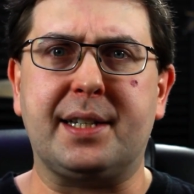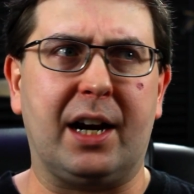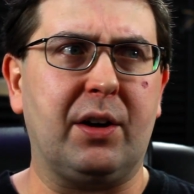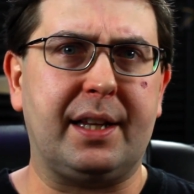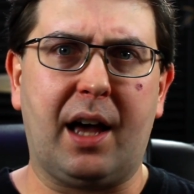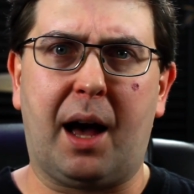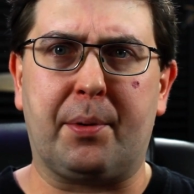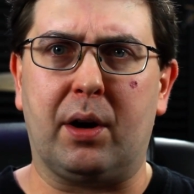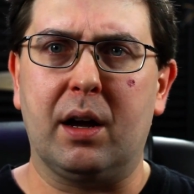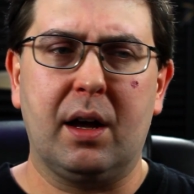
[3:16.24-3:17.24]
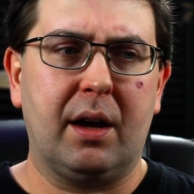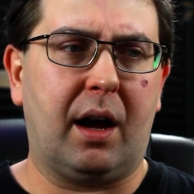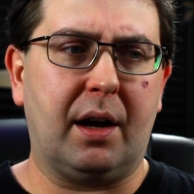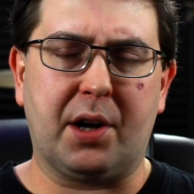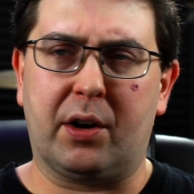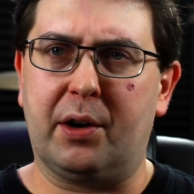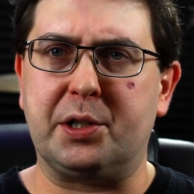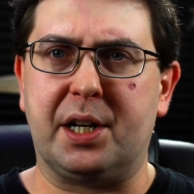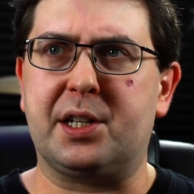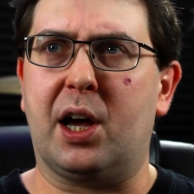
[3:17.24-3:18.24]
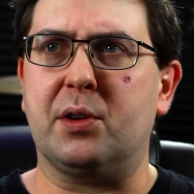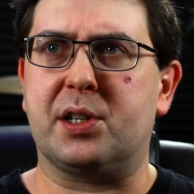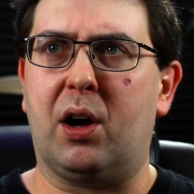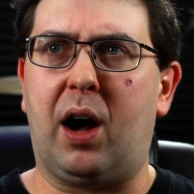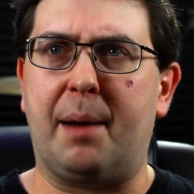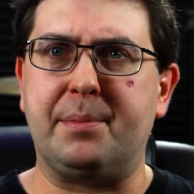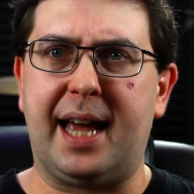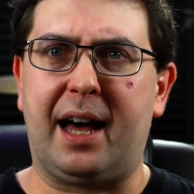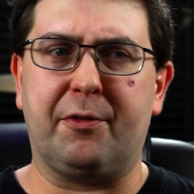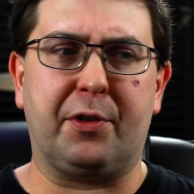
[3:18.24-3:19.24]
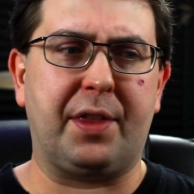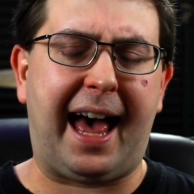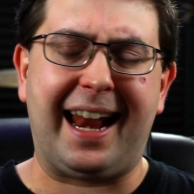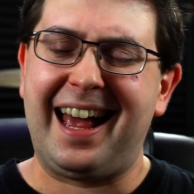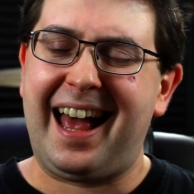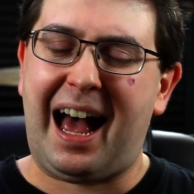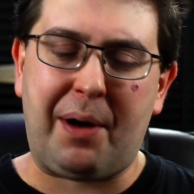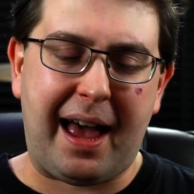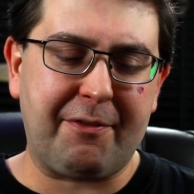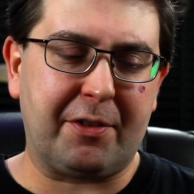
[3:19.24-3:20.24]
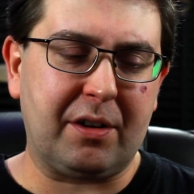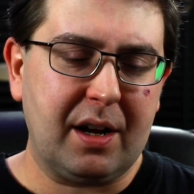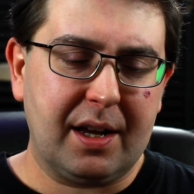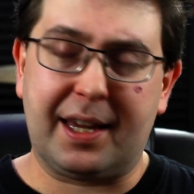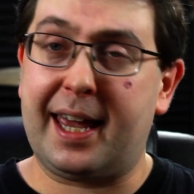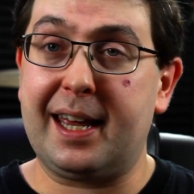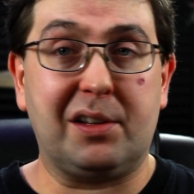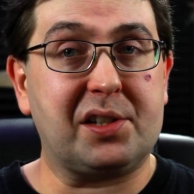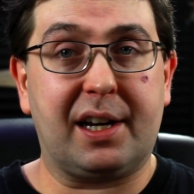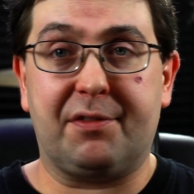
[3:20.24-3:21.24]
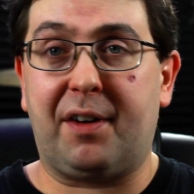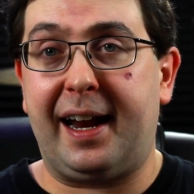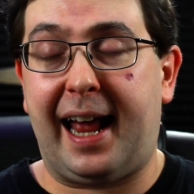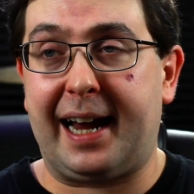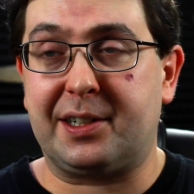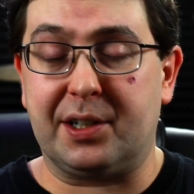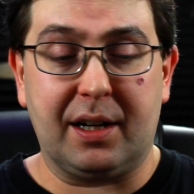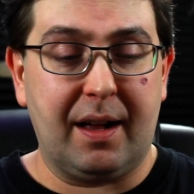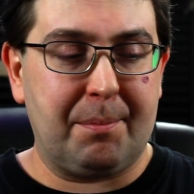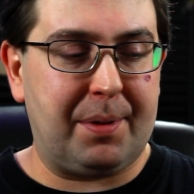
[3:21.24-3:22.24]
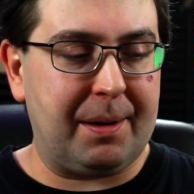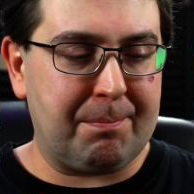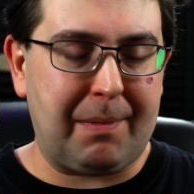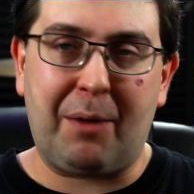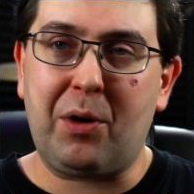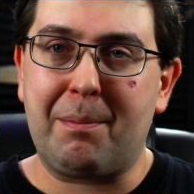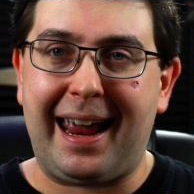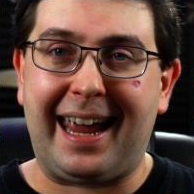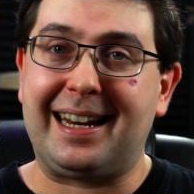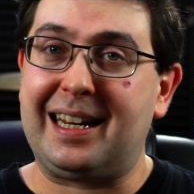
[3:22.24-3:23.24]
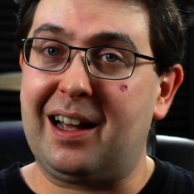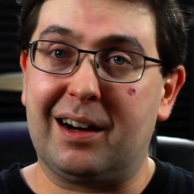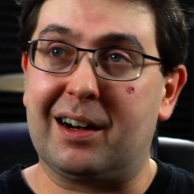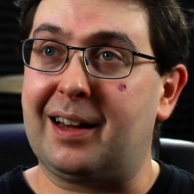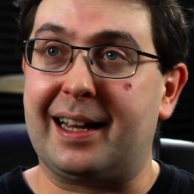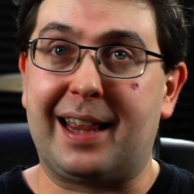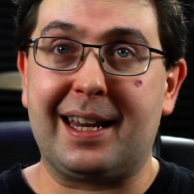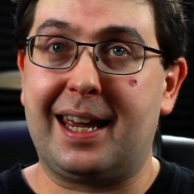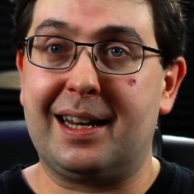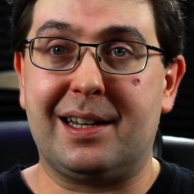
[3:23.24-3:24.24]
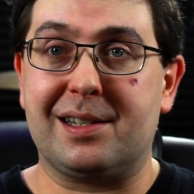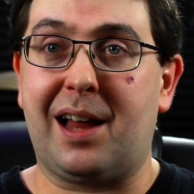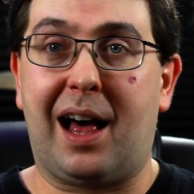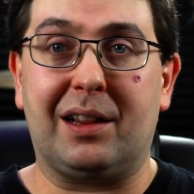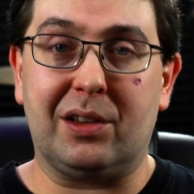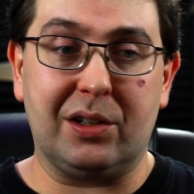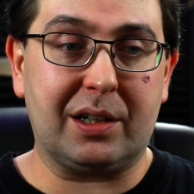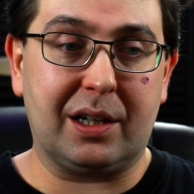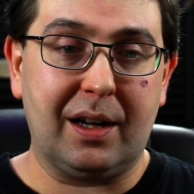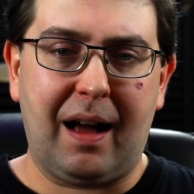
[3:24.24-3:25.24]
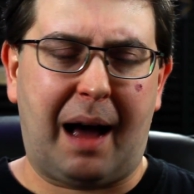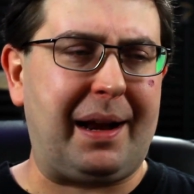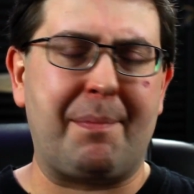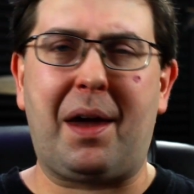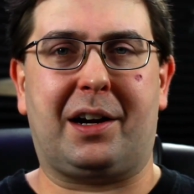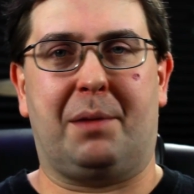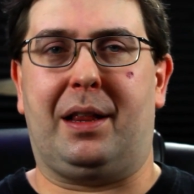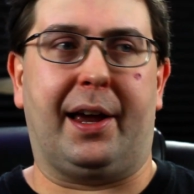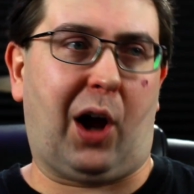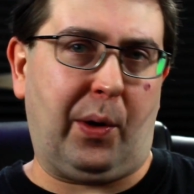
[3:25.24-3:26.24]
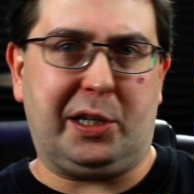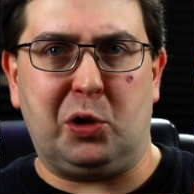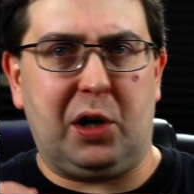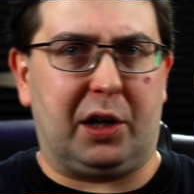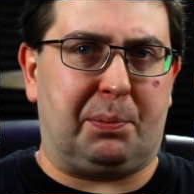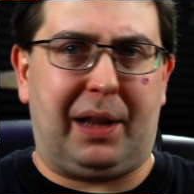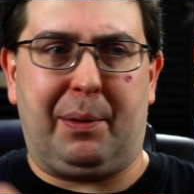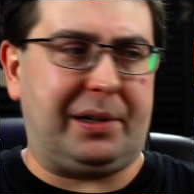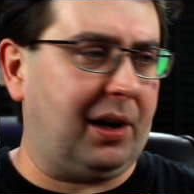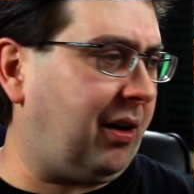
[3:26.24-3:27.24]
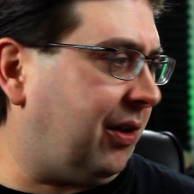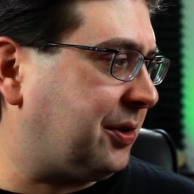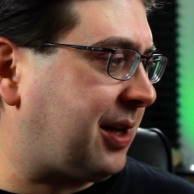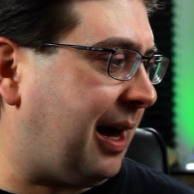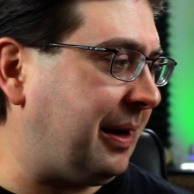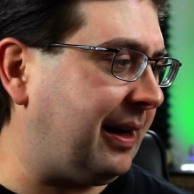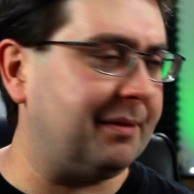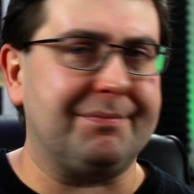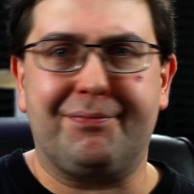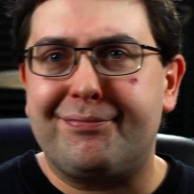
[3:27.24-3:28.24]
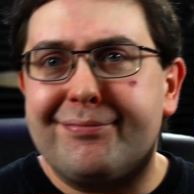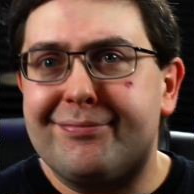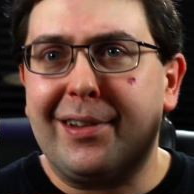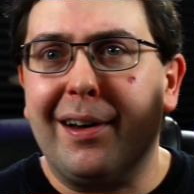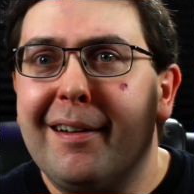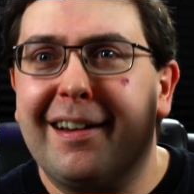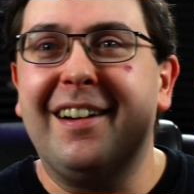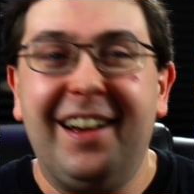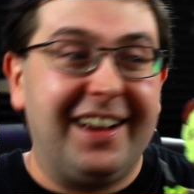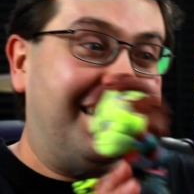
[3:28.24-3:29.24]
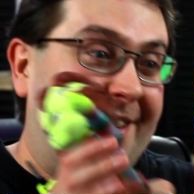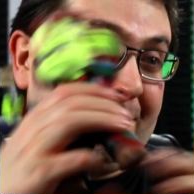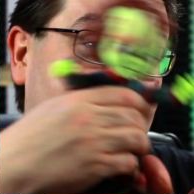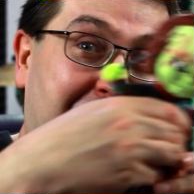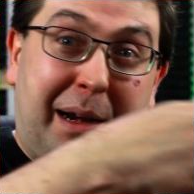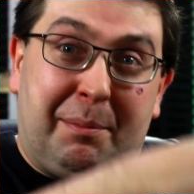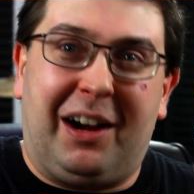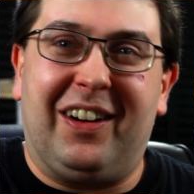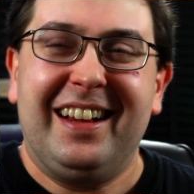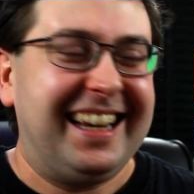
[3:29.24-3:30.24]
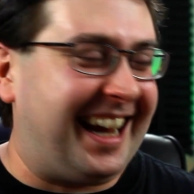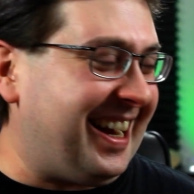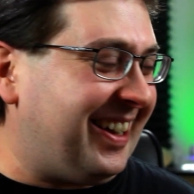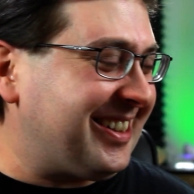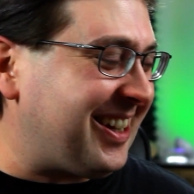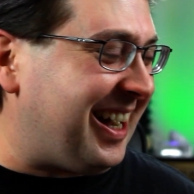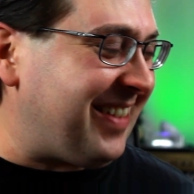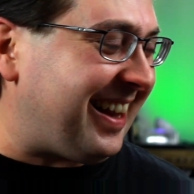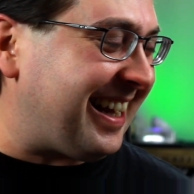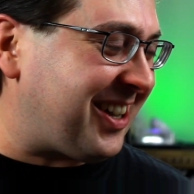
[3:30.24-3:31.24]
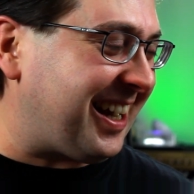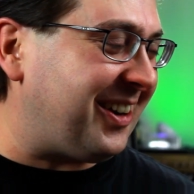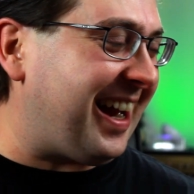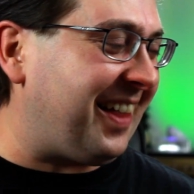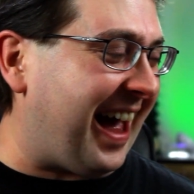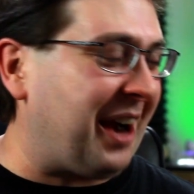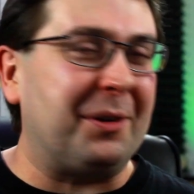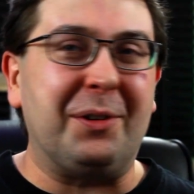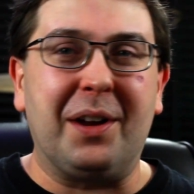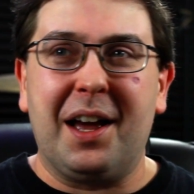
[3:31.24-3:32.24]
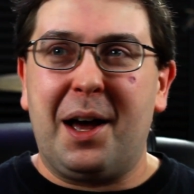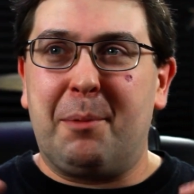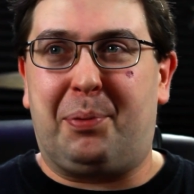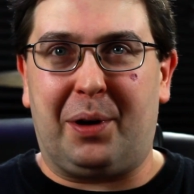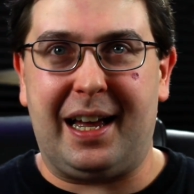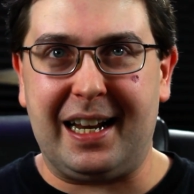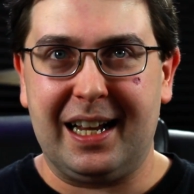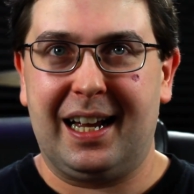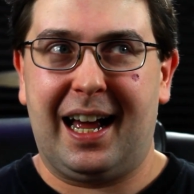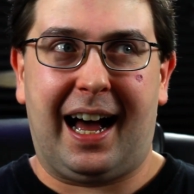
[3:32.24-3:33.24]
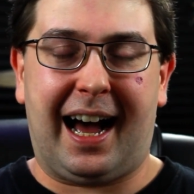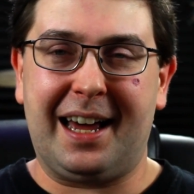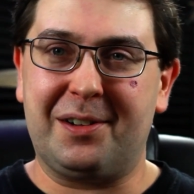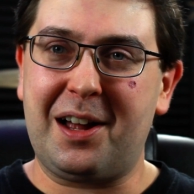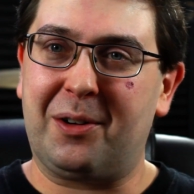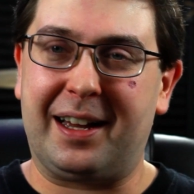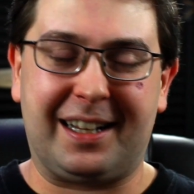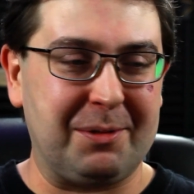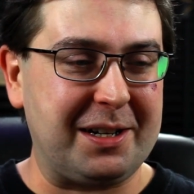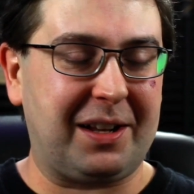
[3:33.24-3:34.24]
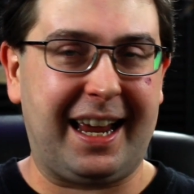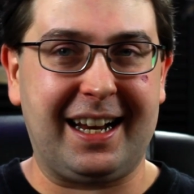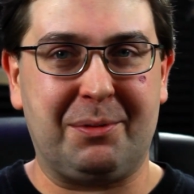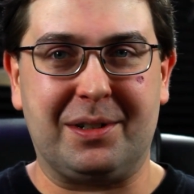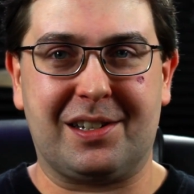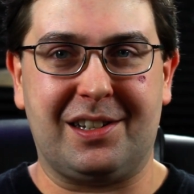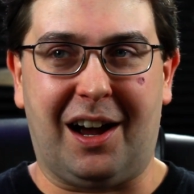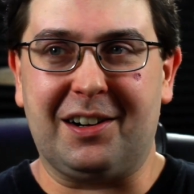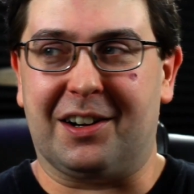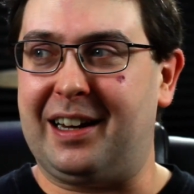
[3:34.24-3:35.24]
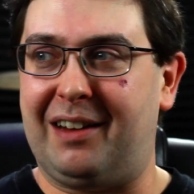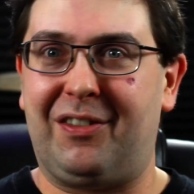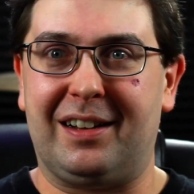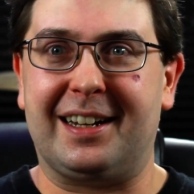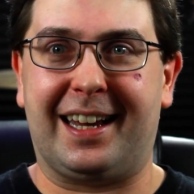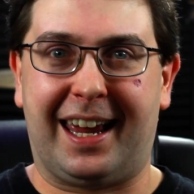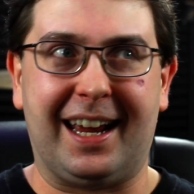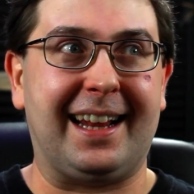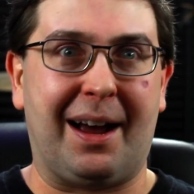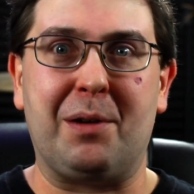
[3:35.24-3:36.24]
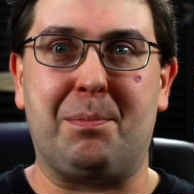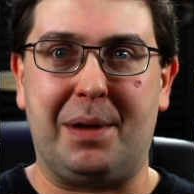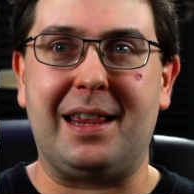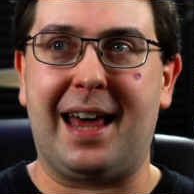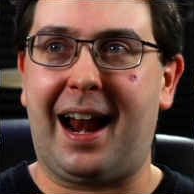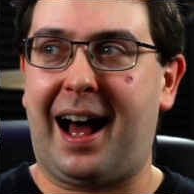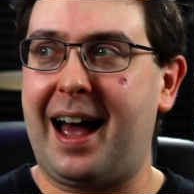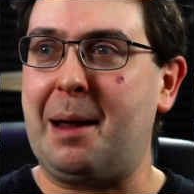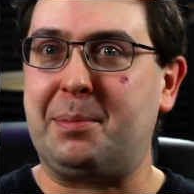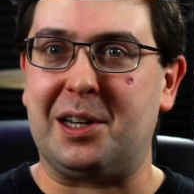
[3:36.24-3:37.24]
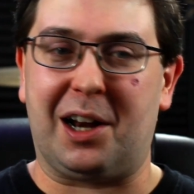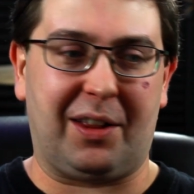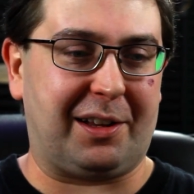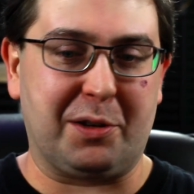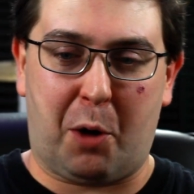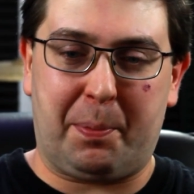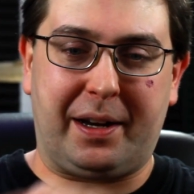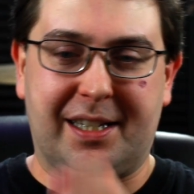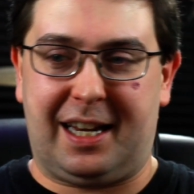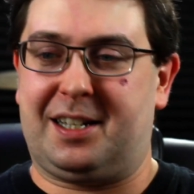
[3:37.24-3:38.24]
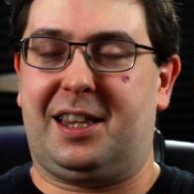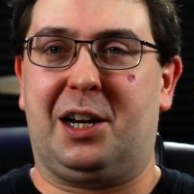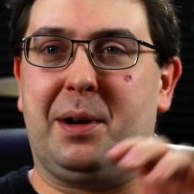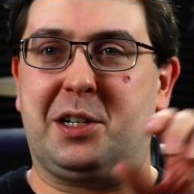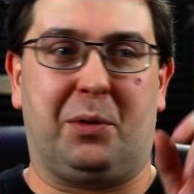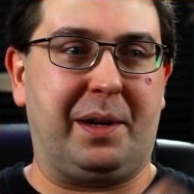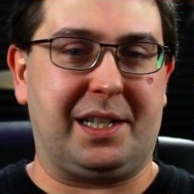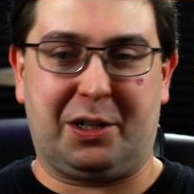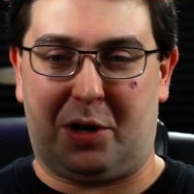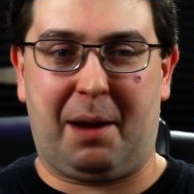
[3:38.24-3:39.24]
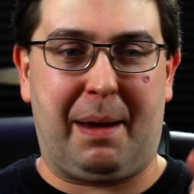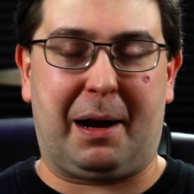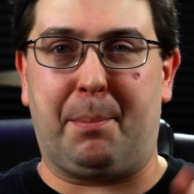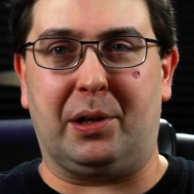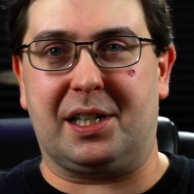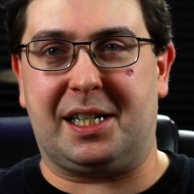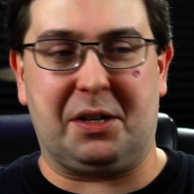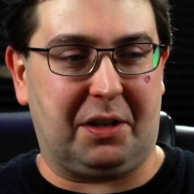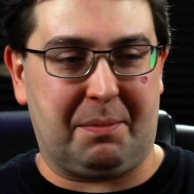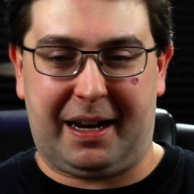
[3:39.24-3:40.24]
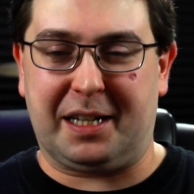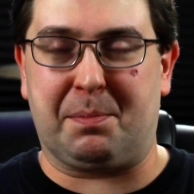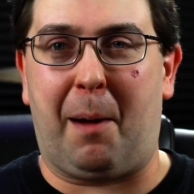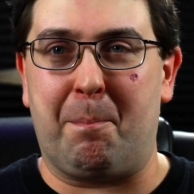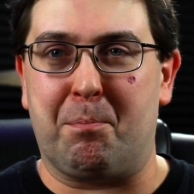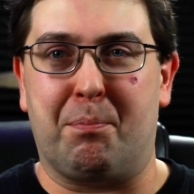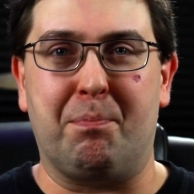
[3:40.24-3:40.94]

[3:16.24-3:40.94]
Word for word: Terror at the Opera, Dario Argento, so I'm down for that. However, the kid looks like a fine actor, but I want my Andy younger. Like, that kid does not look, I mean, I'm not gonna be like, oh, he's too young to play with dolls. I mean, you know, so I'm not like trying to go down that route, but I don't know, like the original Andy was younger. He felt like a kid that would be that hyped, you know, like those opening scenes of the original, he's like trying to make a bowl of cereal and make his mom